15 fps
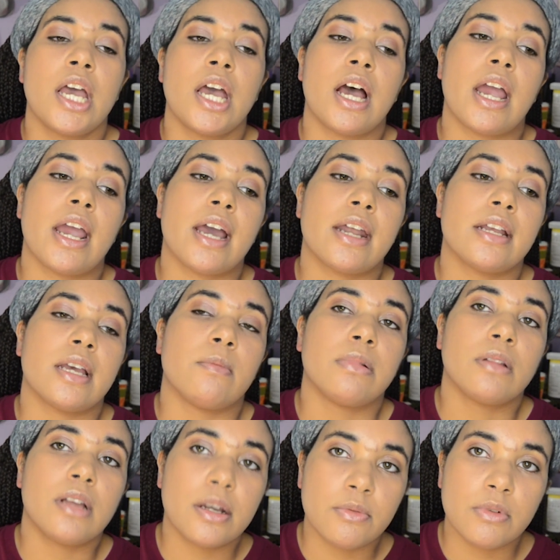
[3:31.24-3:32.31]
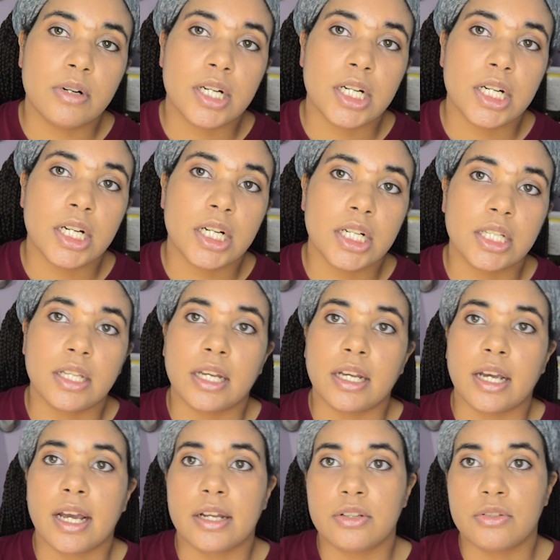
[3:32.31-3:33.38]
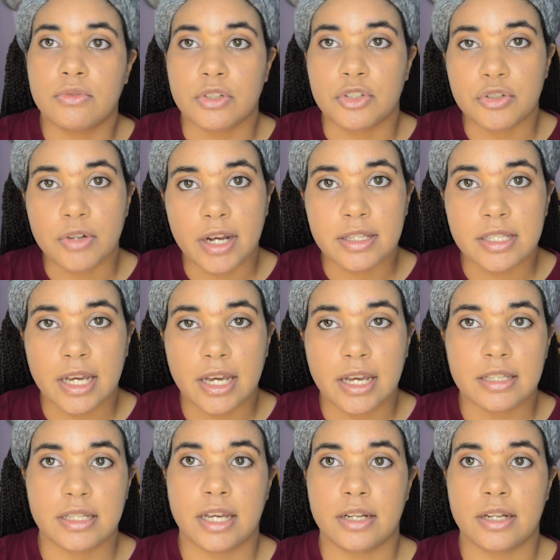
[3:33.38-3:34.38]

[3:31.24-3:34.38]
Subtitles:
I had to get blood work, like I had to do the drug test,